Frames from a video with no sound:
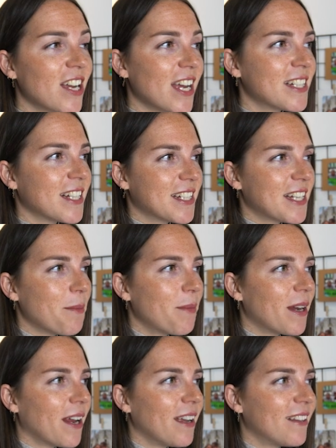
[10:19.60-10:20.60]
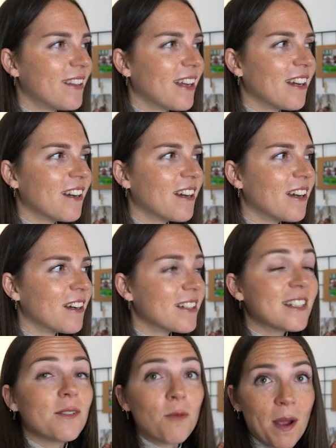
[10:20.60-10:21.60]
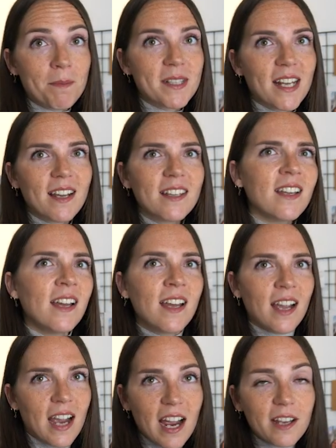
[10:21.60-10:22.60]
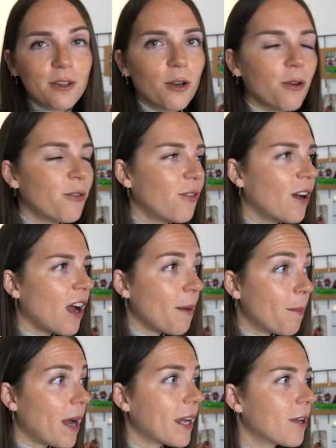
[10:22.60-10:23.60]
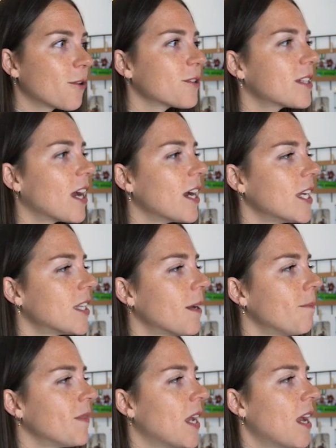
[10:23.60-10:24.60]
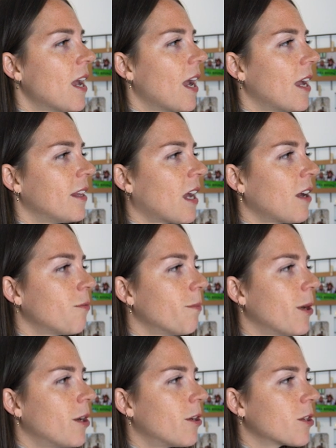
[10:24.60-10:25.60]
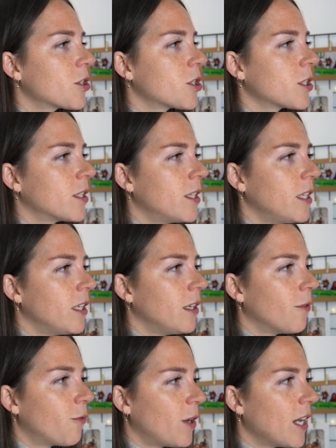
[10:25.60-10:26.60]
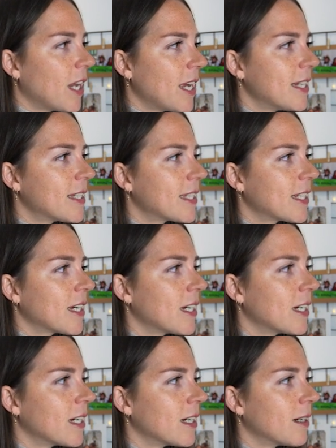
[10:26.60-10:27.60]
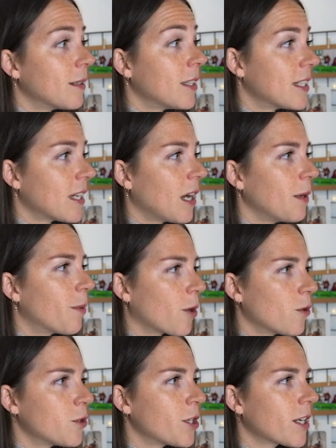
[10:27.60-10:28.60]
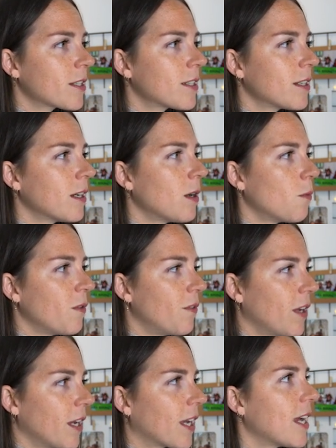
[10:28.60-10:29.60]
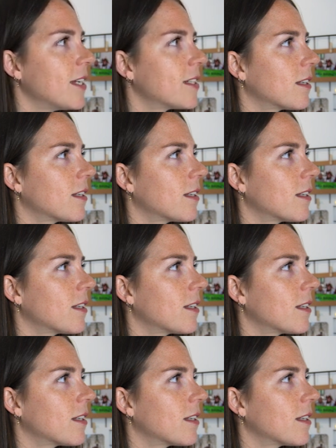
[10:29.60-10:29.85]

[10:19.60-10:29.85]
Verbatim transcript: as a separate uh, website, kind of uh, a microsite and I've merged the freelance uh, design projects uh, with uh, case